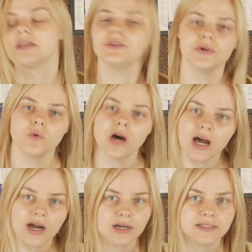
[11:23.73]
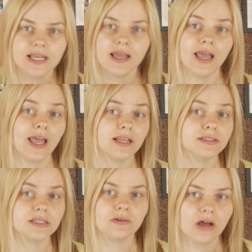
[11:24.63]
new cards,
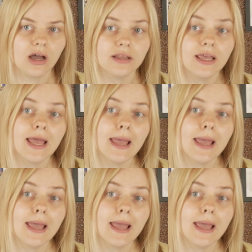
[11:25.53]
and so on,